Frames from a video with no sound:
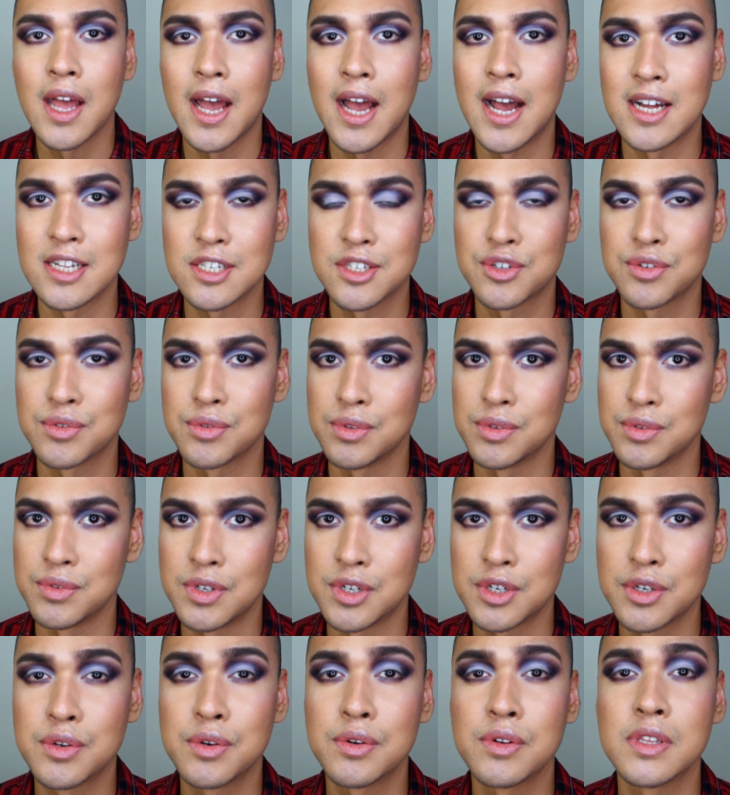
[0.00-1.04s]
Astral
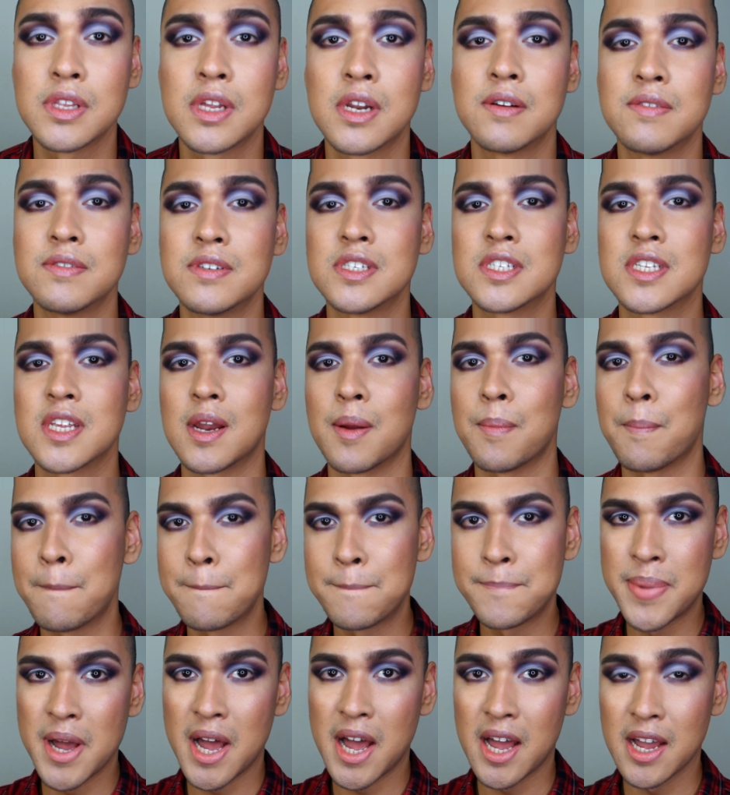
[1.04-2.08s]
Lunar Gold, and I'm just gonna
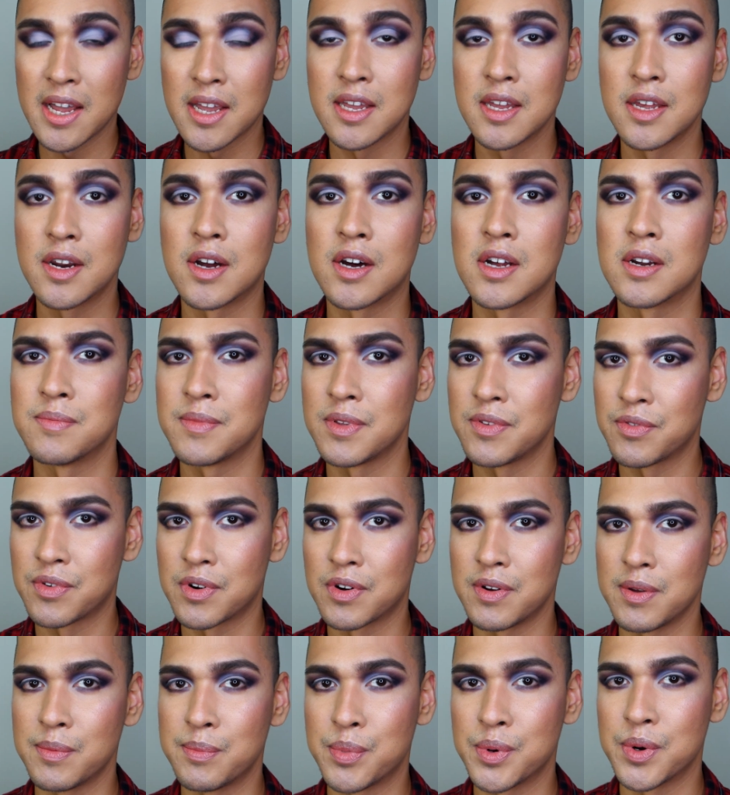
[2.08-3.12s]
pack it on
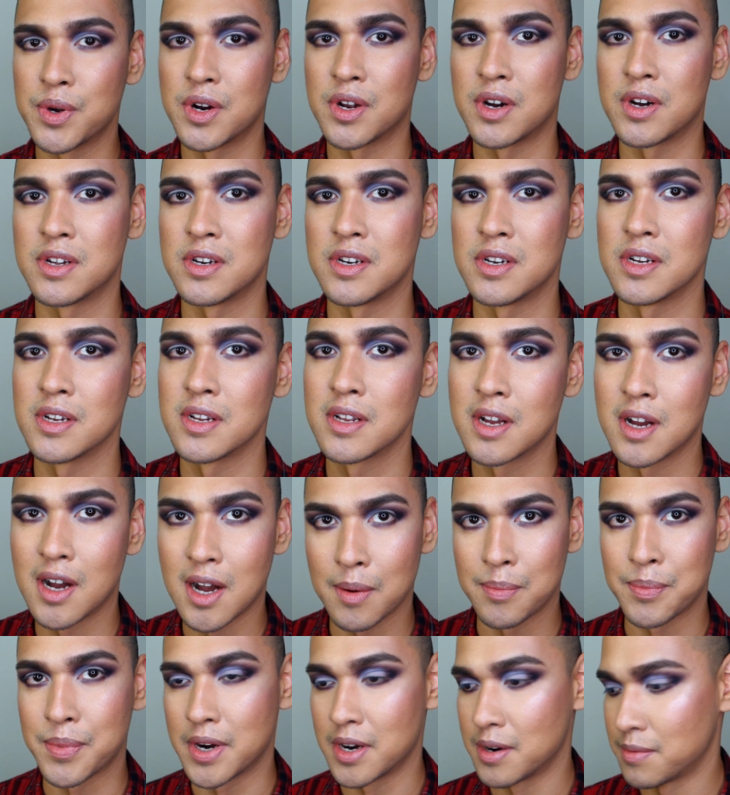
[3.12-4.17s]
before we put on
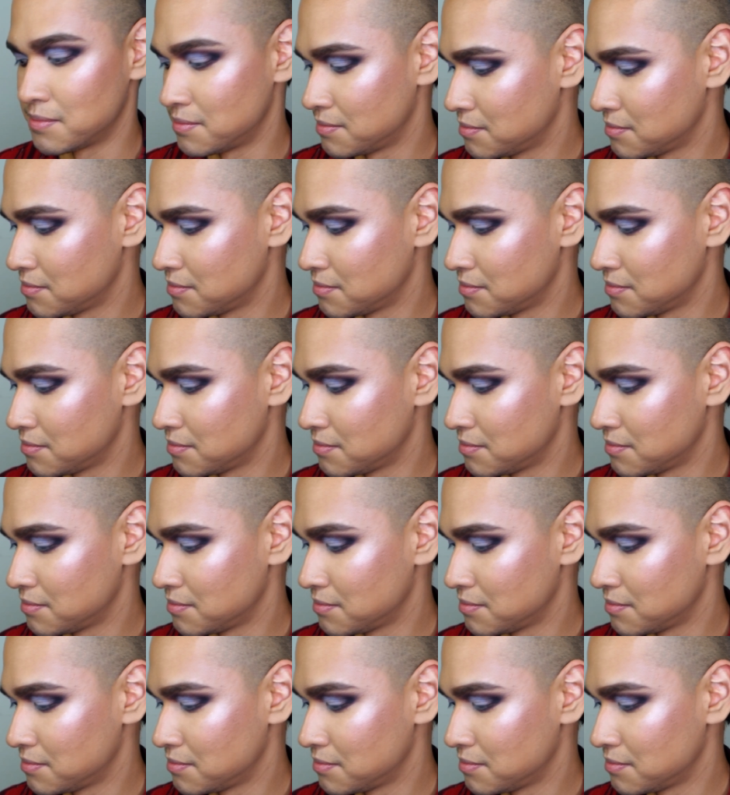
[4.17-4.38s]
copper.